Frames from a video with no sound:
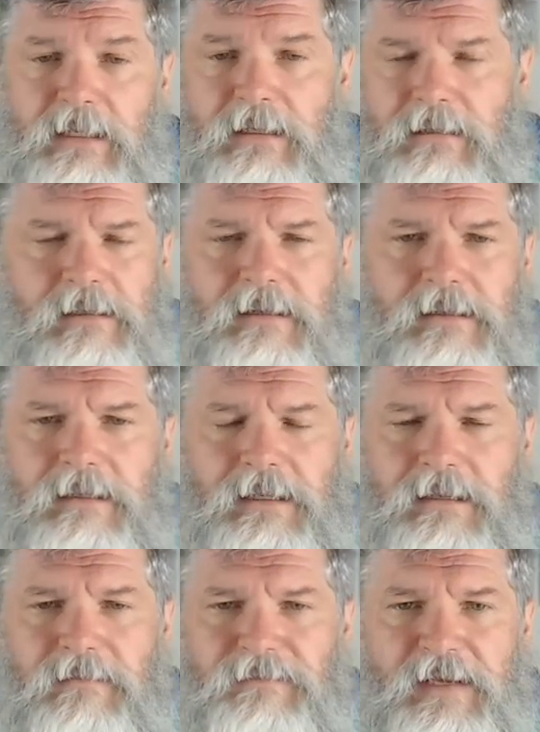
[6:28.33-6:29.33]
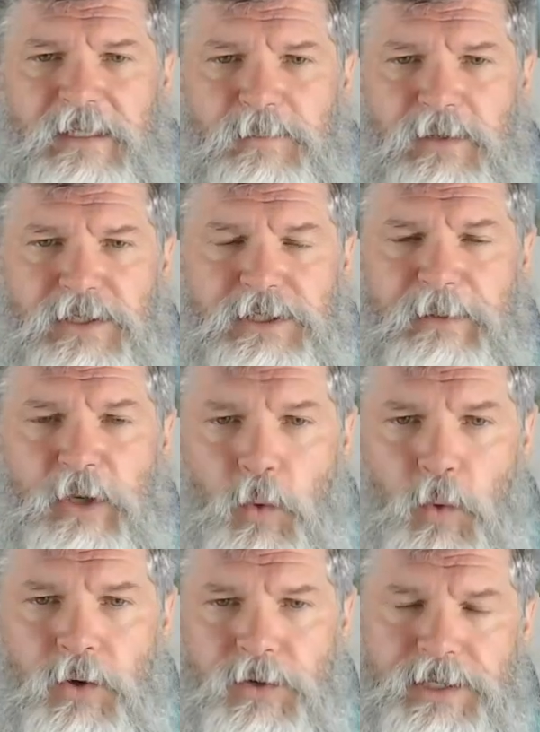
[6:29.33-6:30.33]
Facebook should be
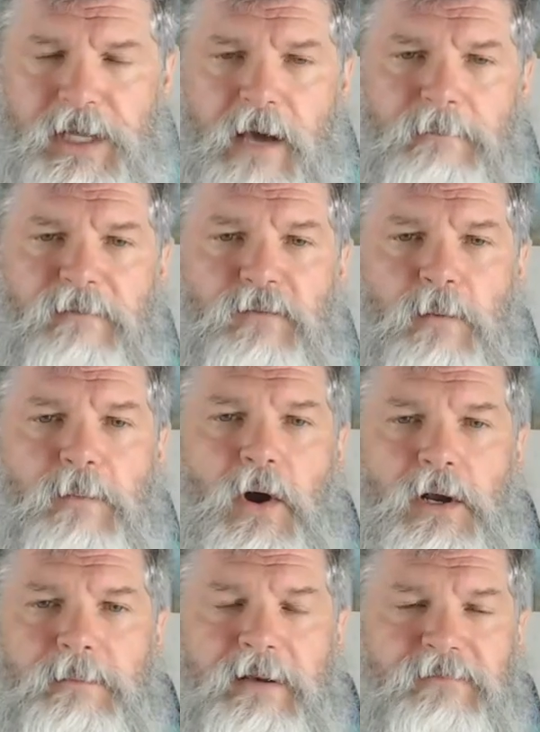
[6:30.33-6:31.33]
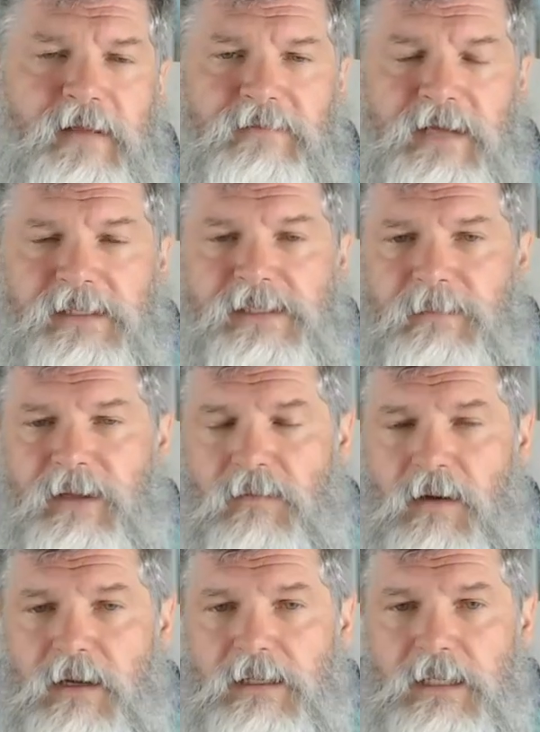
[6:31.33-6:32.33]
ordered to come before parliament if they've done something
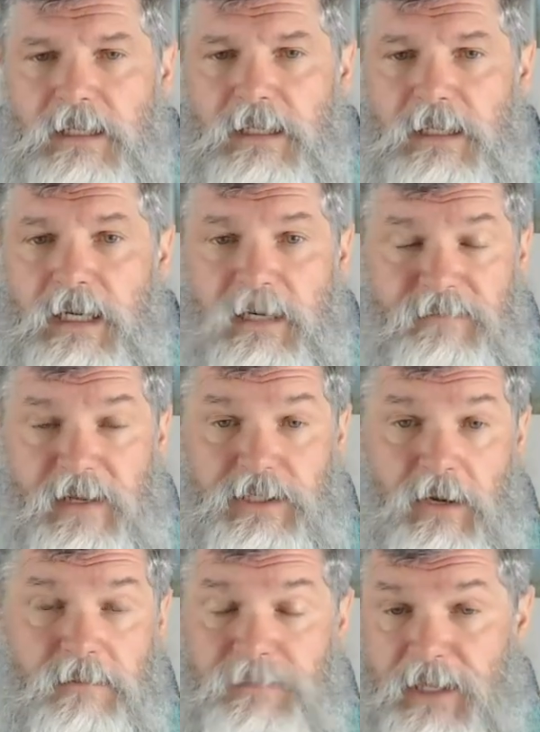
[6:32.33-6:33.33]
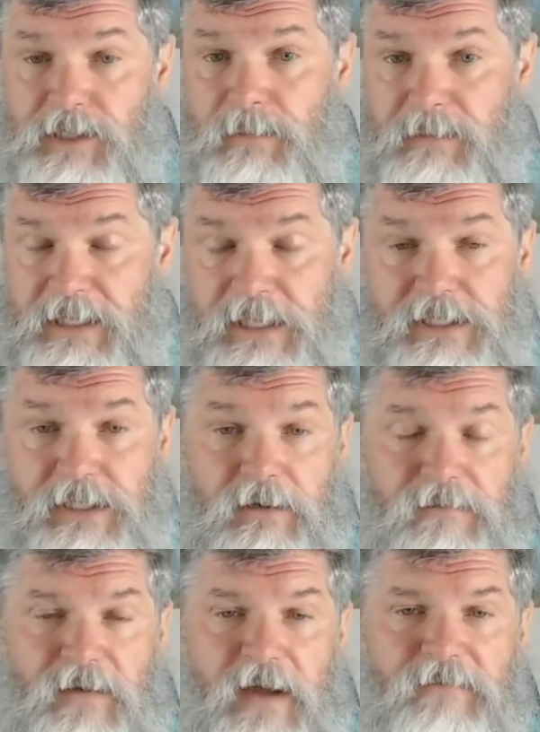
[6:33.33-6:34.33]
wrong. And if they don't, they should be
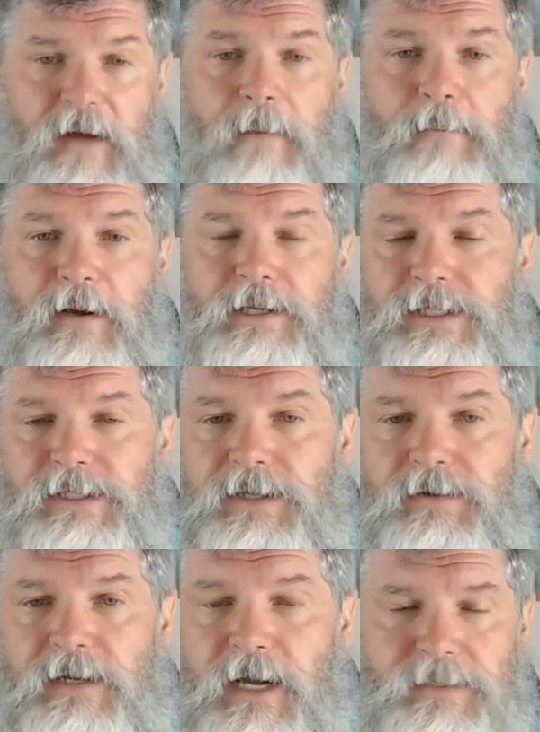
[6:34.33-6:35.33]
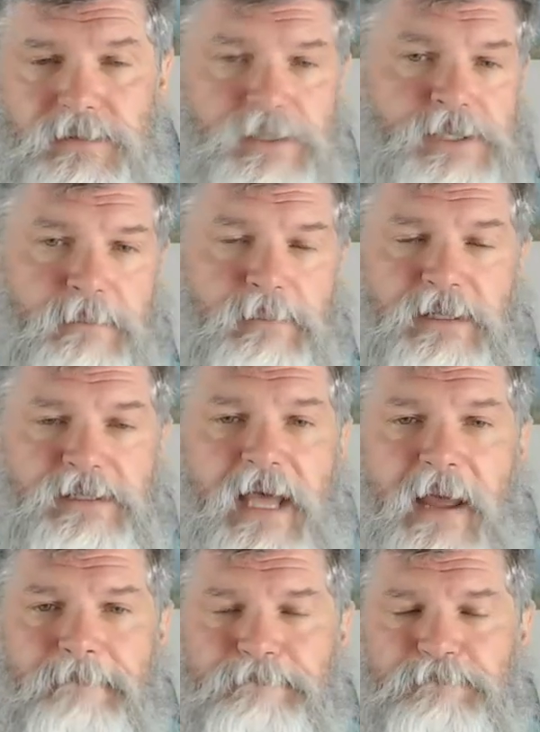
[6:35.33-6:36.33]
decertified for operations in your country. As simple as
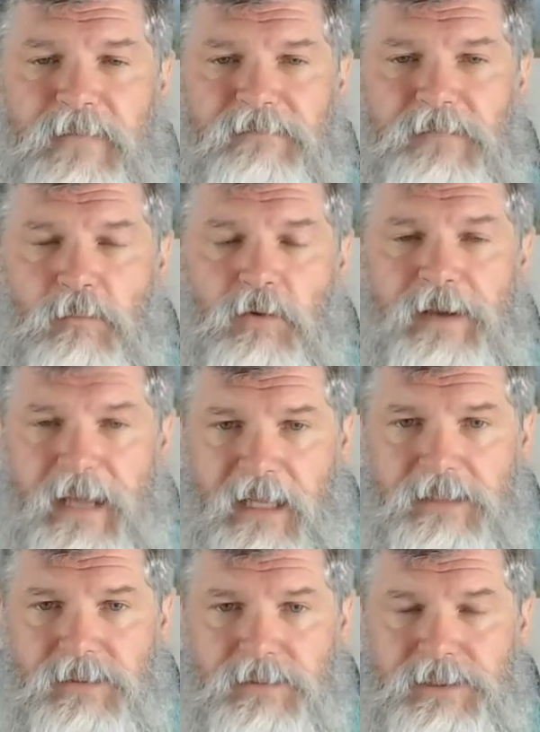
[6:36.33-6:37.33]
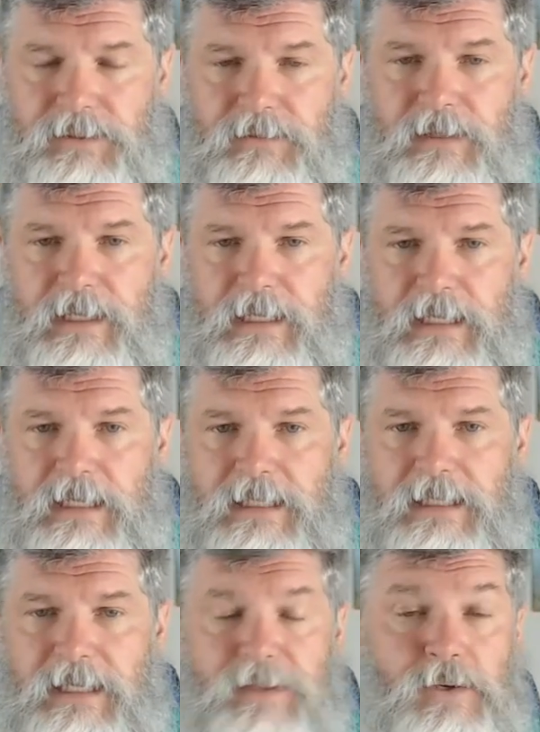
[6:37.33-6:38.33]
that. If they won't answer to
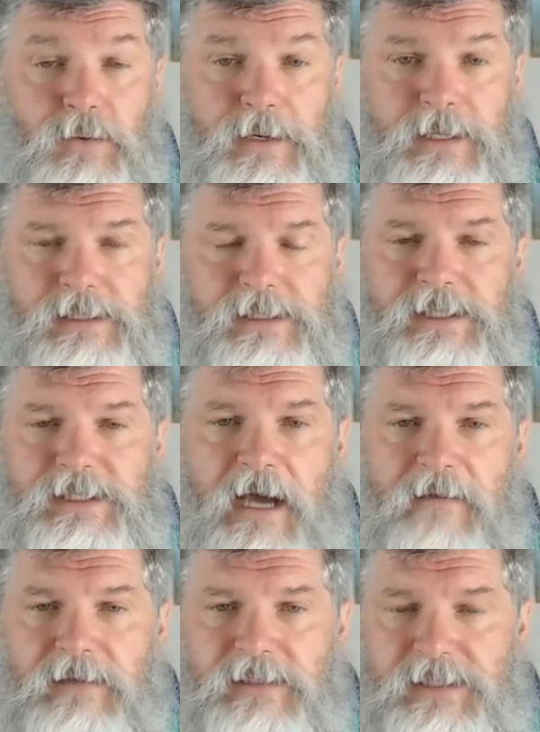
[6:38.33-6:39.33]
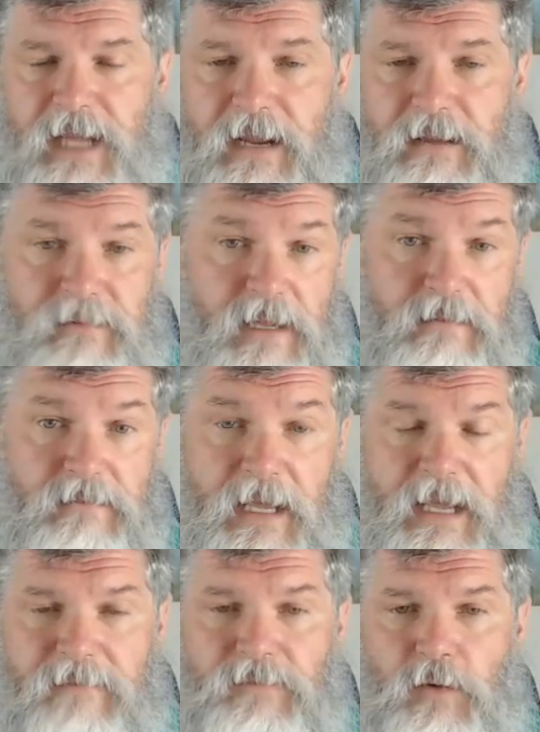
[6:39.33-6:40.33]
the authorities in a sovereign state, then they
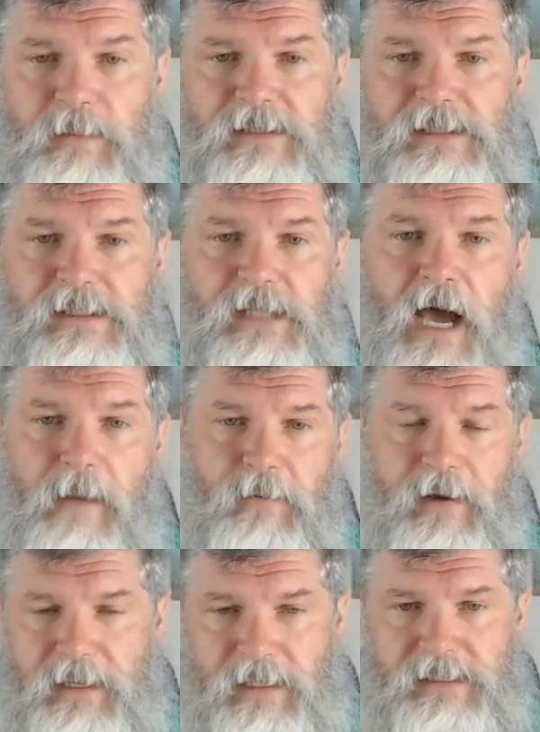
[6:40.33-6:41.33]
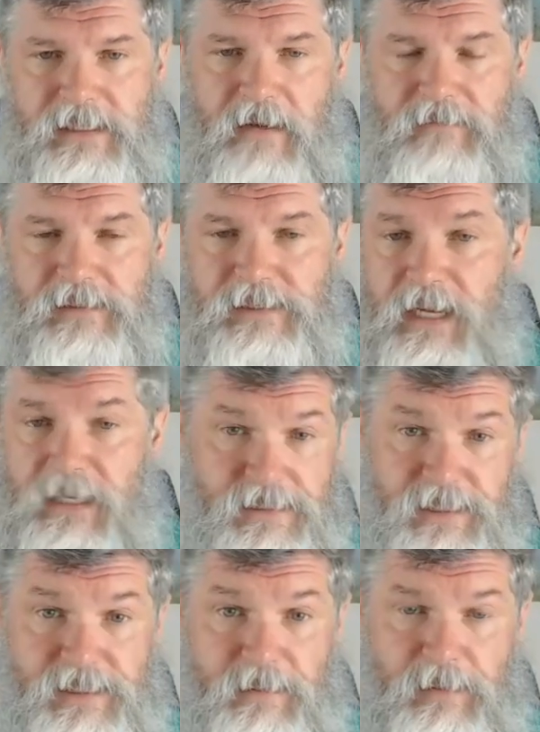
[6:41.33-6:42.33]
have no business operating in a sovereign state. It's
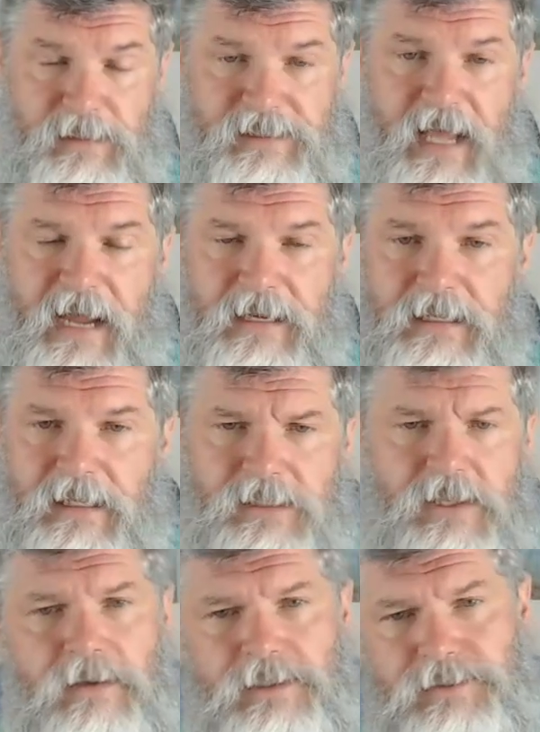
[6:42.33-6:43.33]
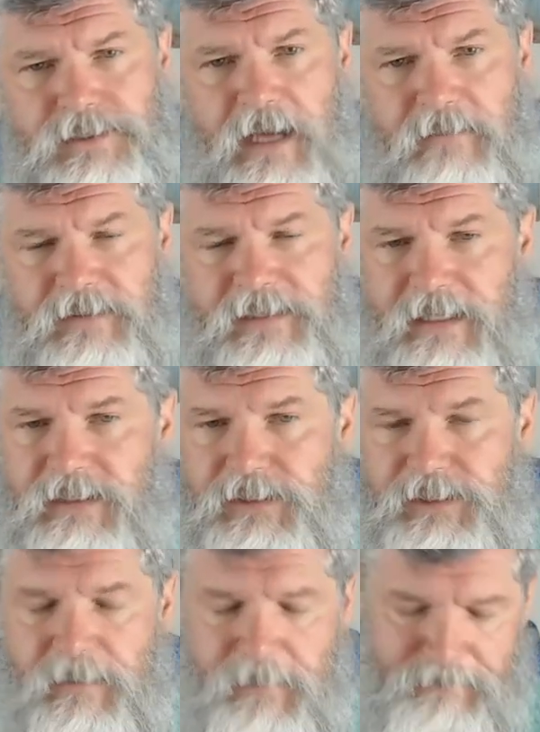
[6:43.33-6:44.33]
as simple as that, as long as your sovereign state is
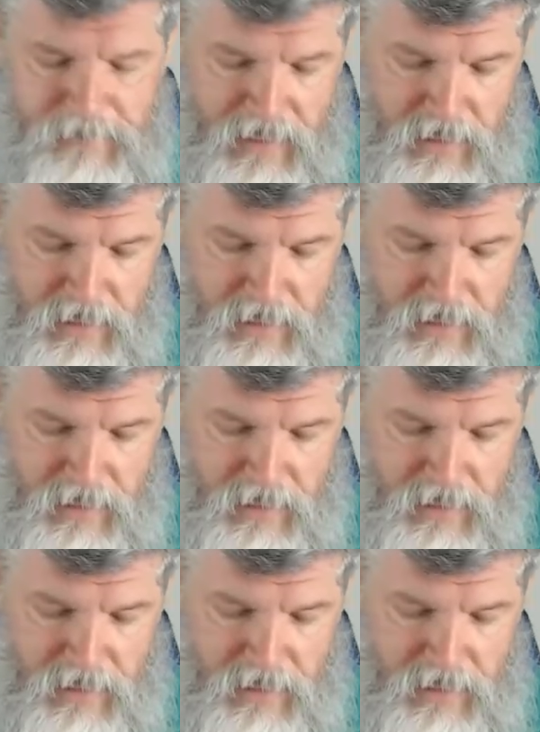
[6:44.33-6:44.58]
legitimate.